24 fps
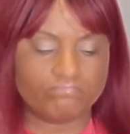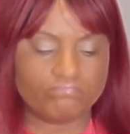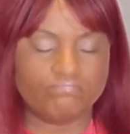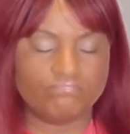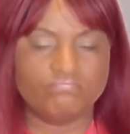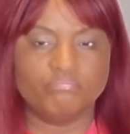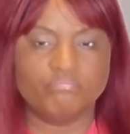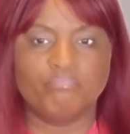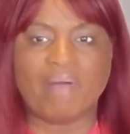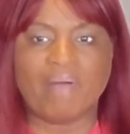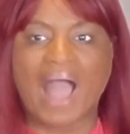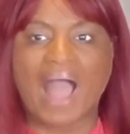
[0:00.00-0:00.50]

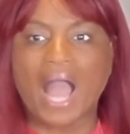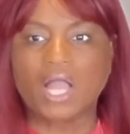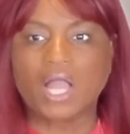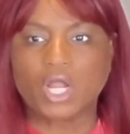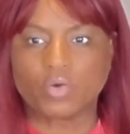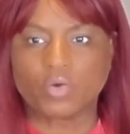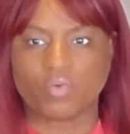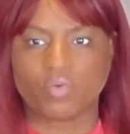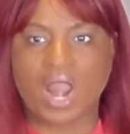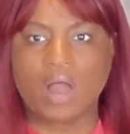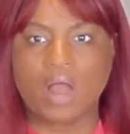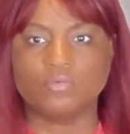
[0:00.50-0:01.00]

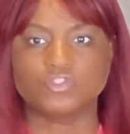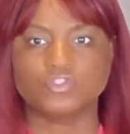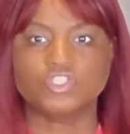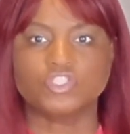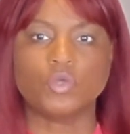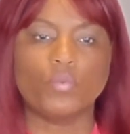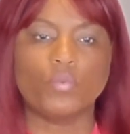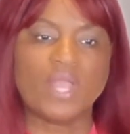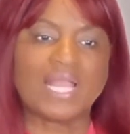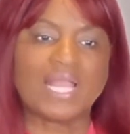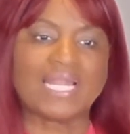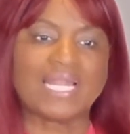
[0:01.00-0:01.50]
background. So
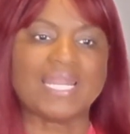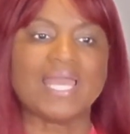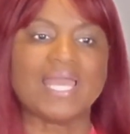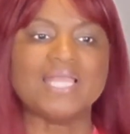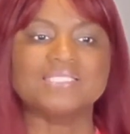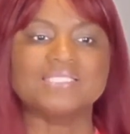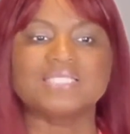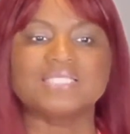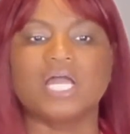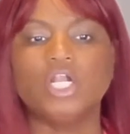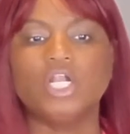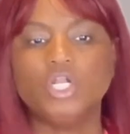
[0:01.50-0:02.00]
when
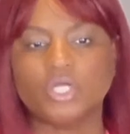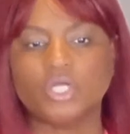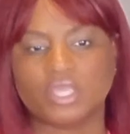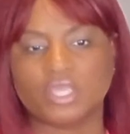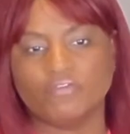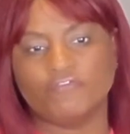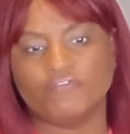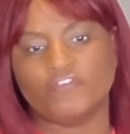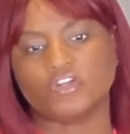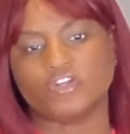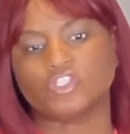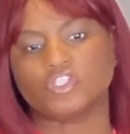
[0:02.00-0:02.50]
clients are
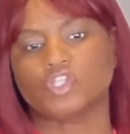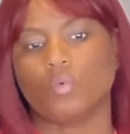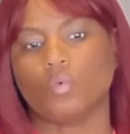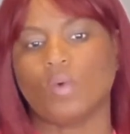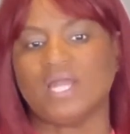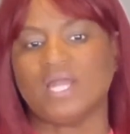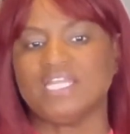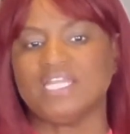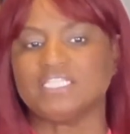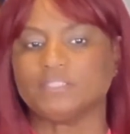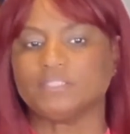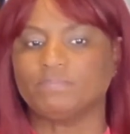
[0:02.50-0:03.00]
looking for
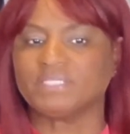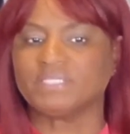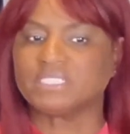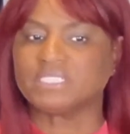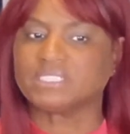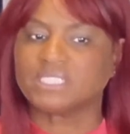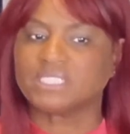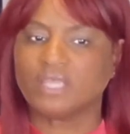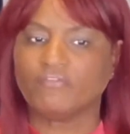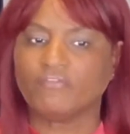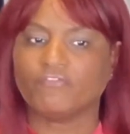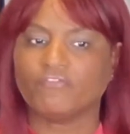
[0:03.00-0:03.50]
someone
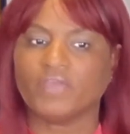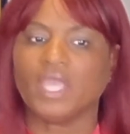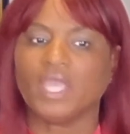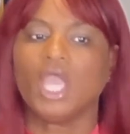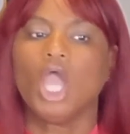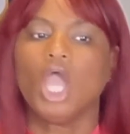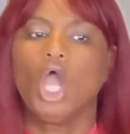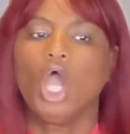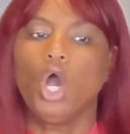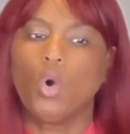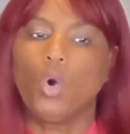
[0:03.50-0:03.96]
specific,